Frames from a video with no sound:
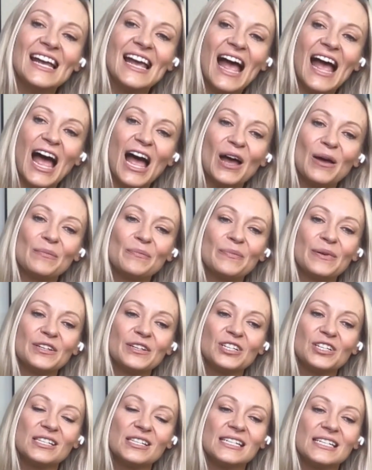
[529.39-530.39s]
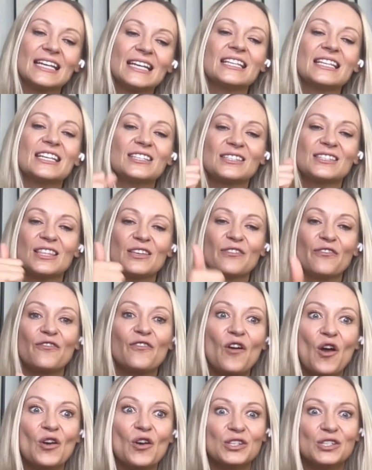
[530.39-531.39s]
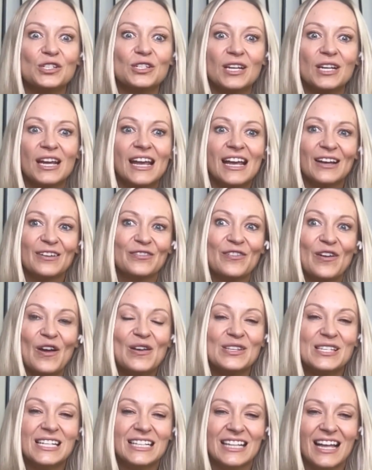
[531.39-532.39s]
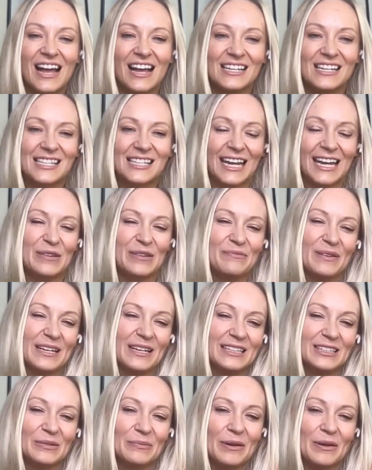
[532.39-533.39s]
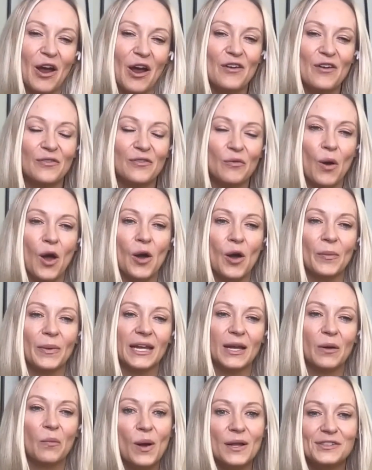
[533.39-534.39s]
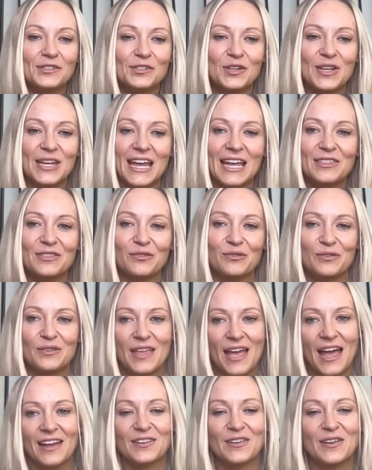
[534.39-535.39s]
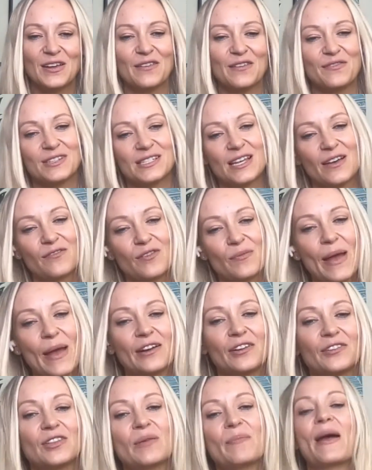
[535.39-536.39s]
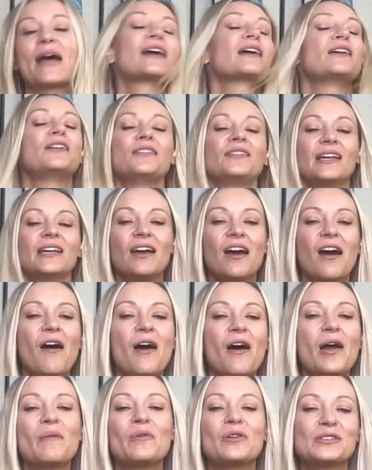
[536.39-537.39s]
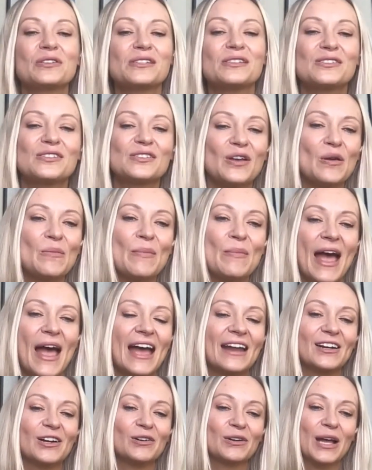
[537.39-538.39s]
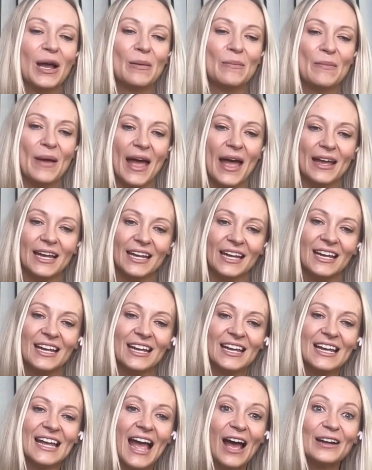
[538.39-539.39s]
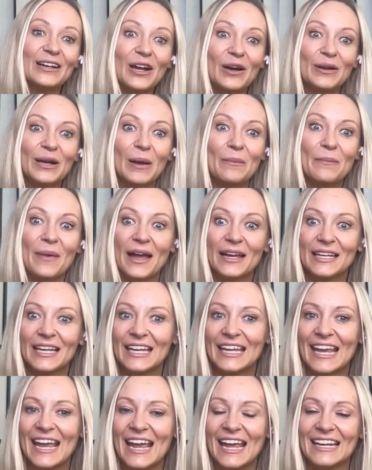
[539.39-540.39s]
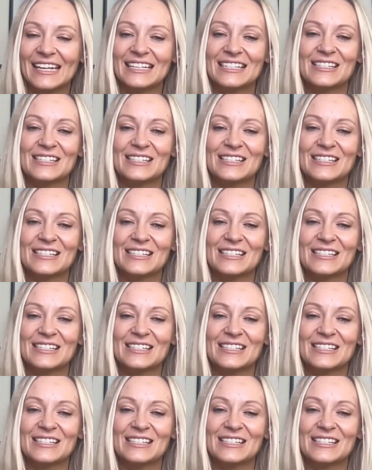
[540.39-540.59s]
But just it is the first class, it can be a little bit overwhelming. And once you get through that, you give yourself a pat on the back and you think, oh, that wasn't so bad. I'll come back and I'll come back again.